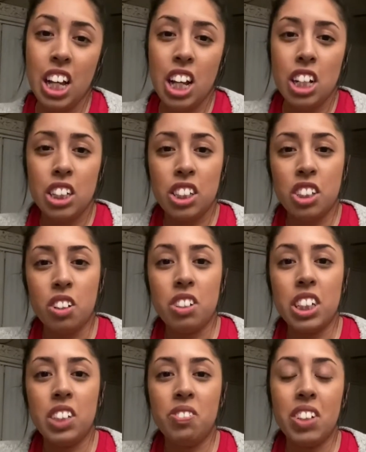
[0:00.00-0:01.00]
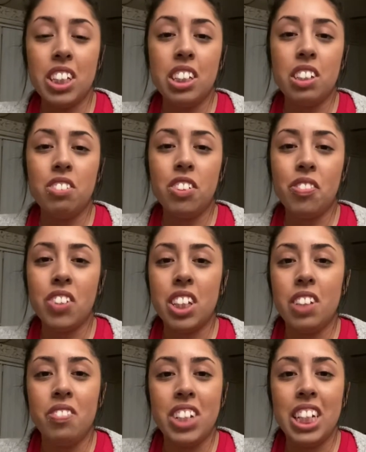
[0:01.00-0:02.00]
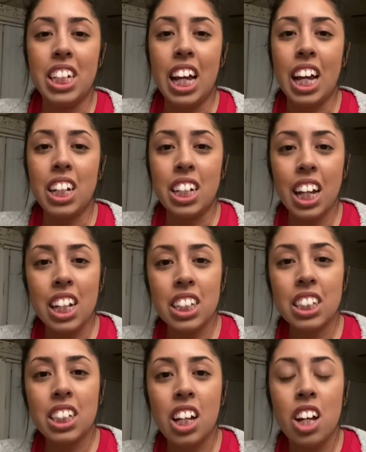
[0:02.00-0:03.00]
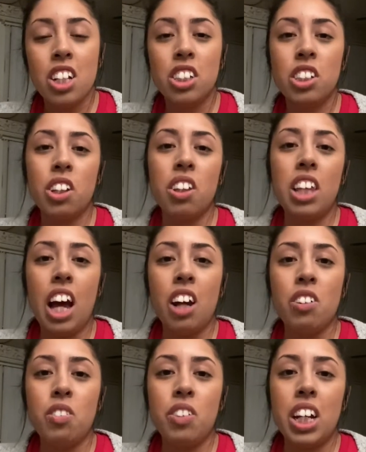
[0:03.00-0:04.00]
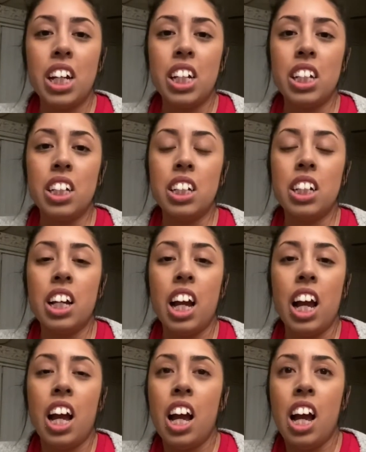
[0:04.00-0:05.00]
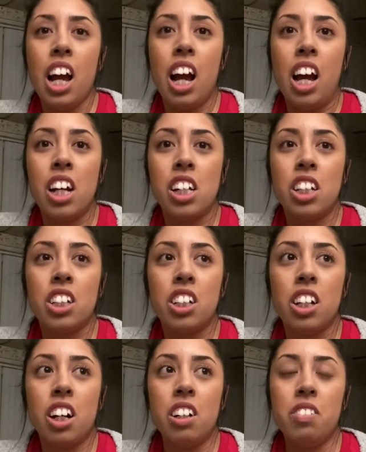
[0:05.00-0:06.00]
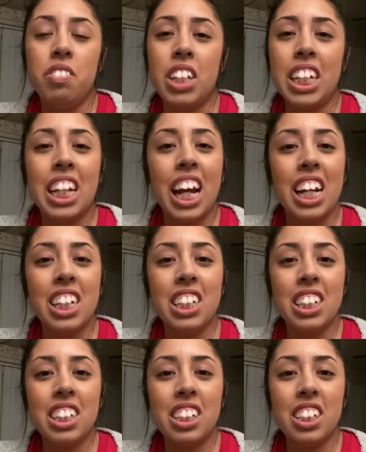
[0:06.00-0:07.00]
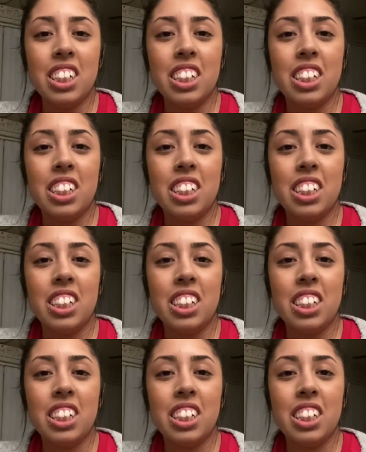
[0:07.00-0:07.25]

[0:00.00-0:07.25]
So it's best if you put them in at night, so that way they kind of